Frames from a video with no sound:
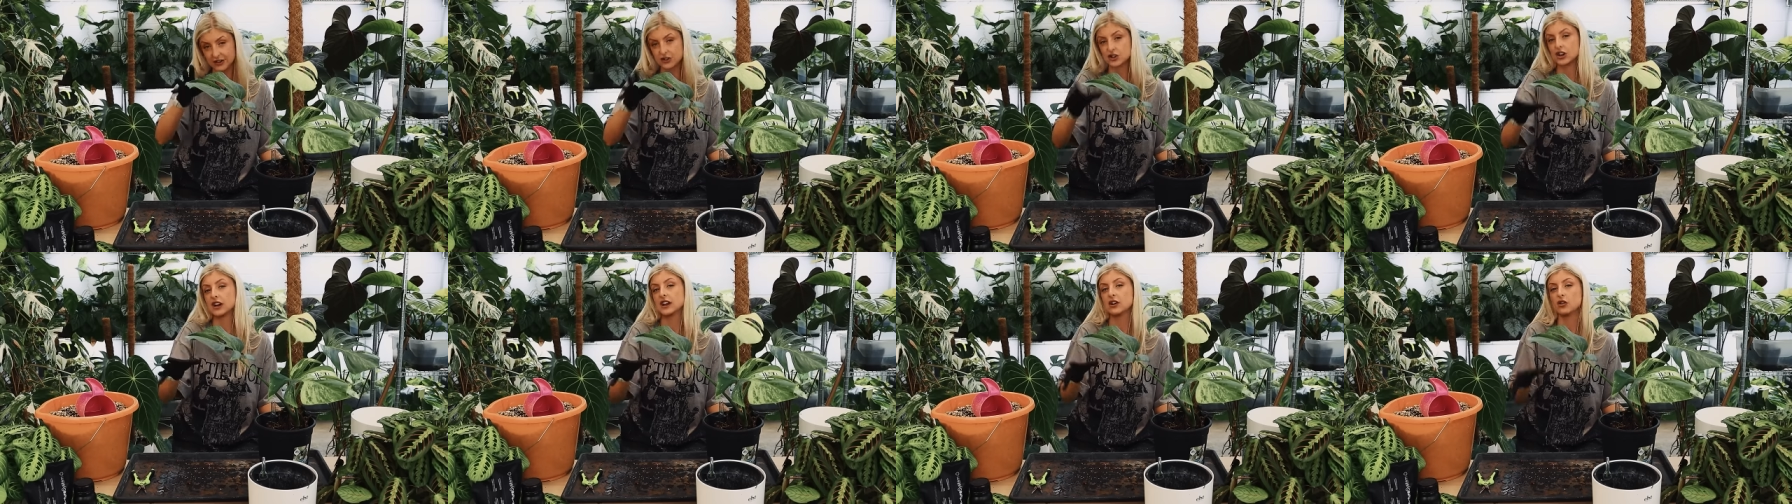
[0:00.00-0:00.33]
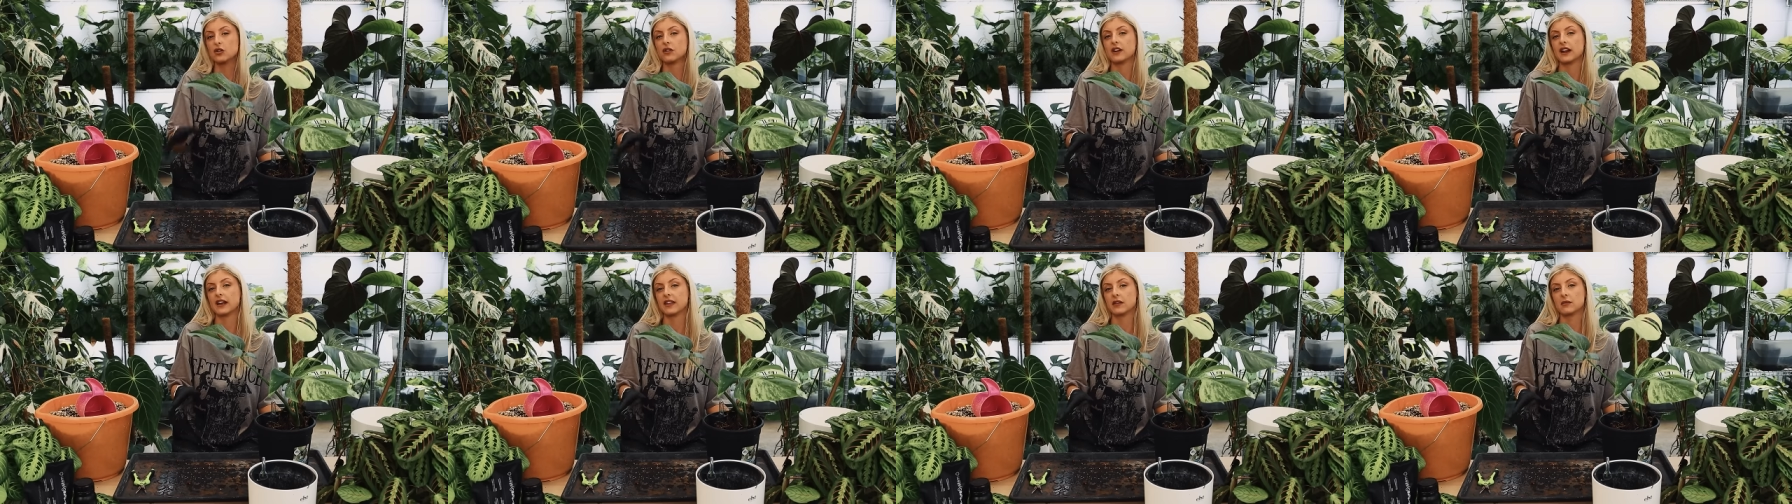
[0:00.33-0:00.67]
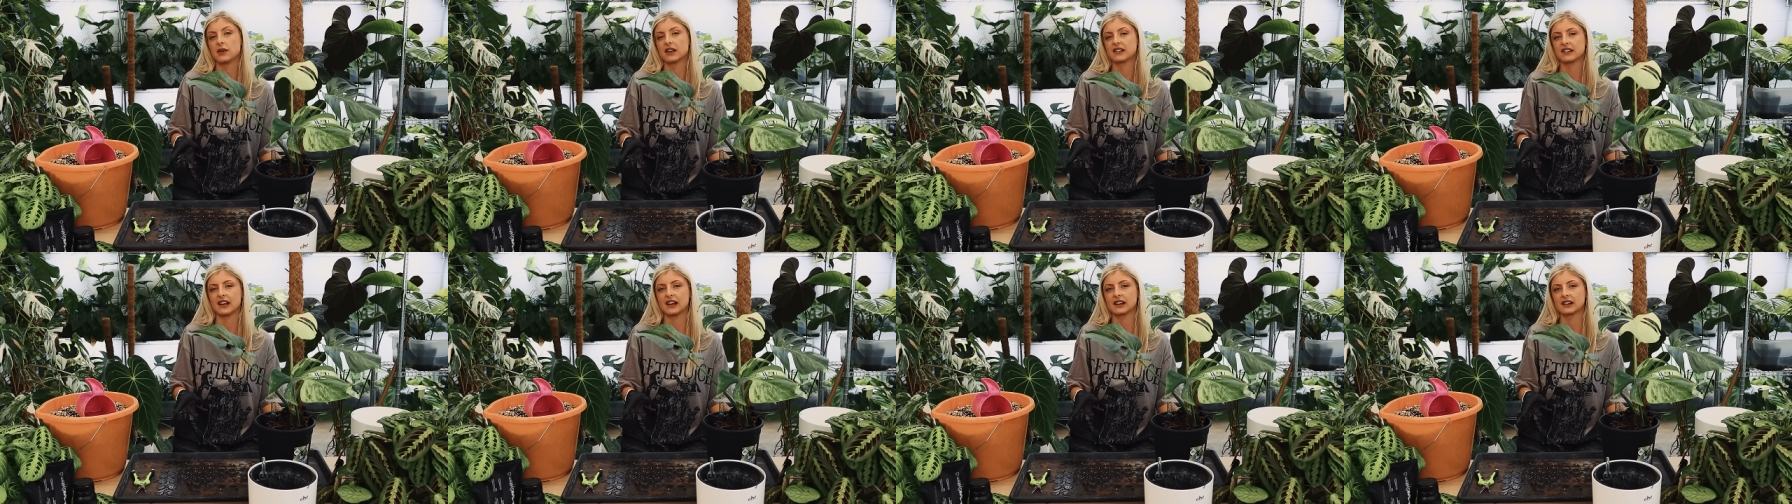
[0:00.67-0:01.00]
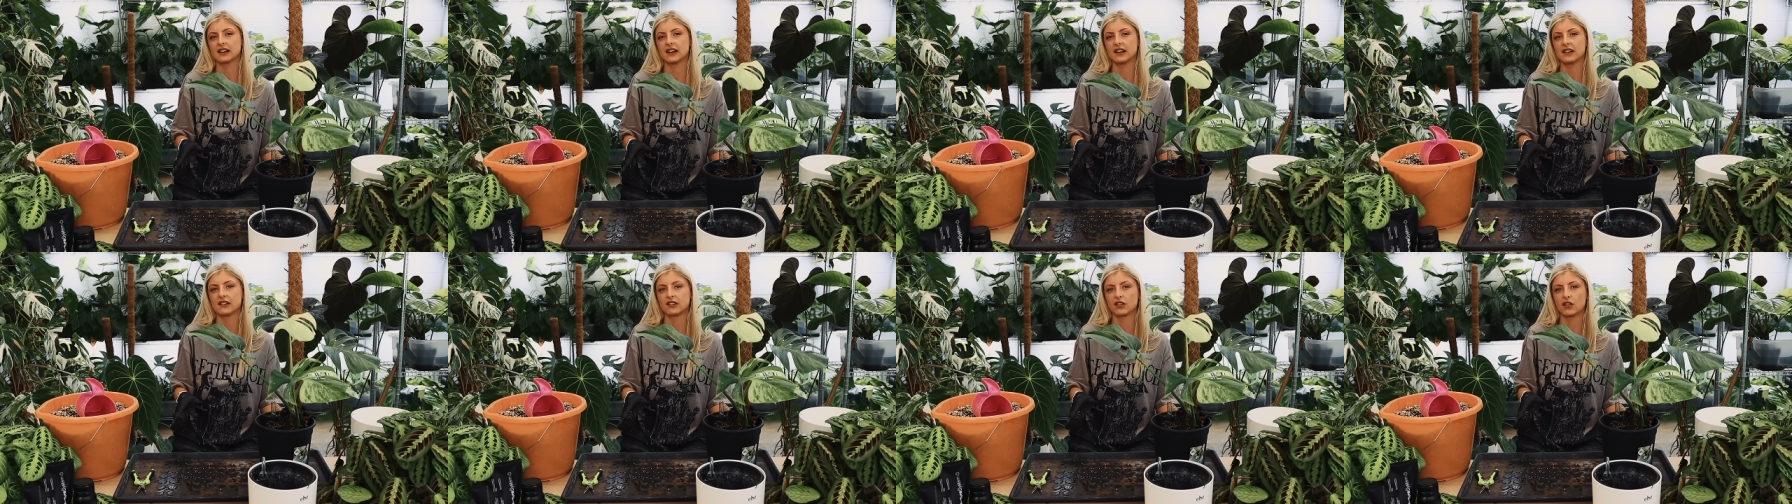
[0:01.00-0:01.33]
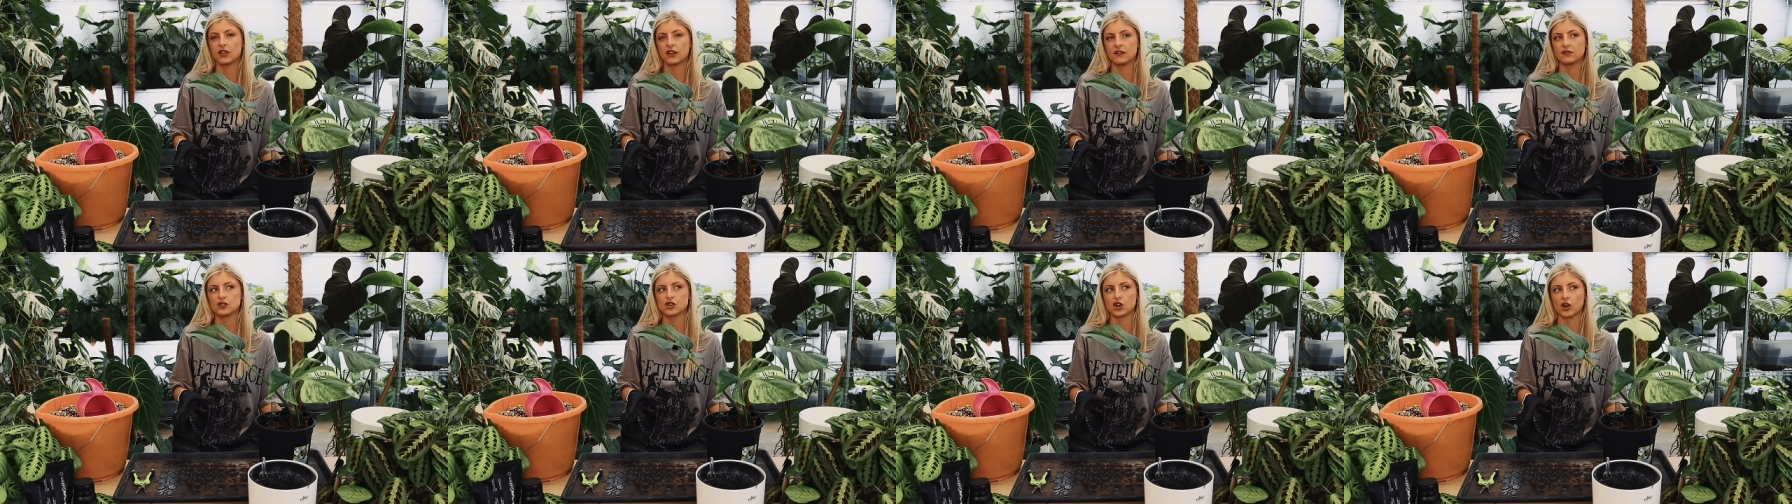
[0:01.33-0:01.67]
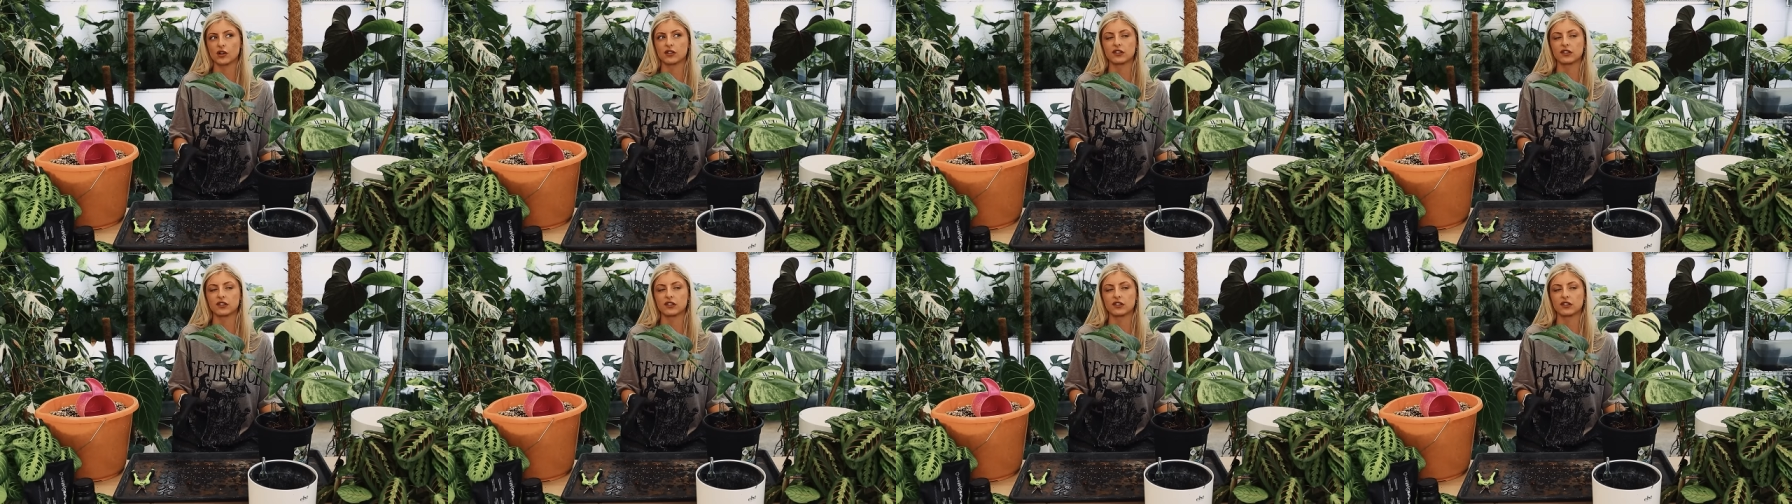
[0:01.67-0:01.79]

literally overlay them exactly. So they've